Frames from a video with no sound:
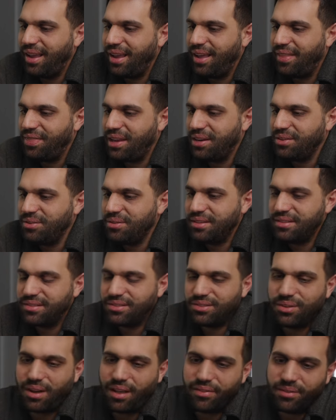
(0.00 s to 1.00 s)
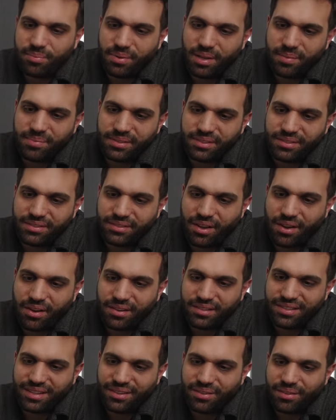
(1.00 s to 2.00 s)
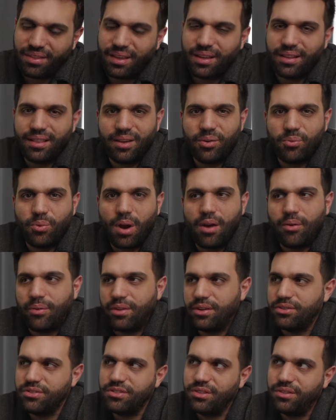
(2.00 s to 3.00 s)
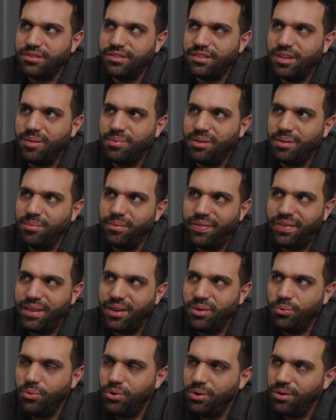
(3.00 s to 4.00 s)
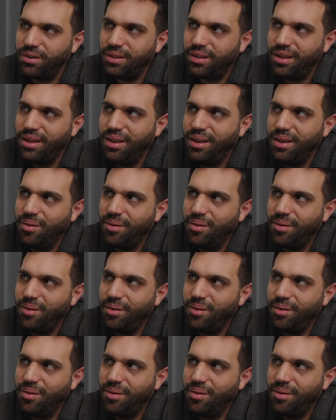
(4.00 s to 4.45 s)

And then you listen to other people's songs and you think like, wow, they're so simple, but they work.